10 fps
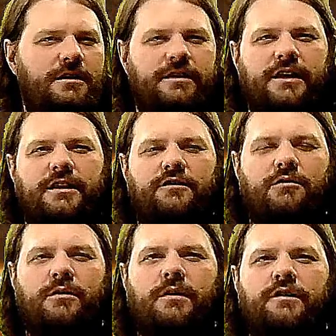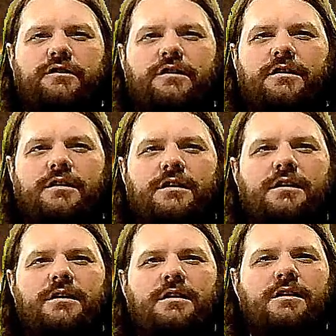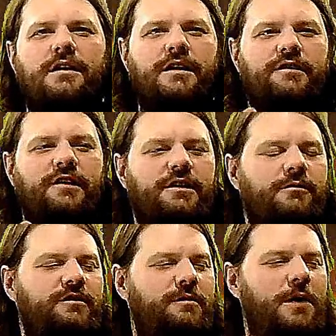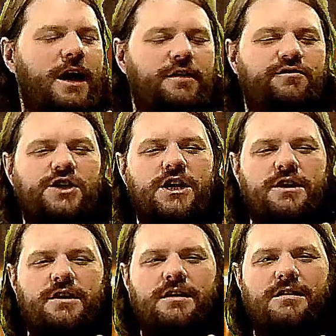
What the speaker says: I think that's what it was. And he said there was a pack of gin,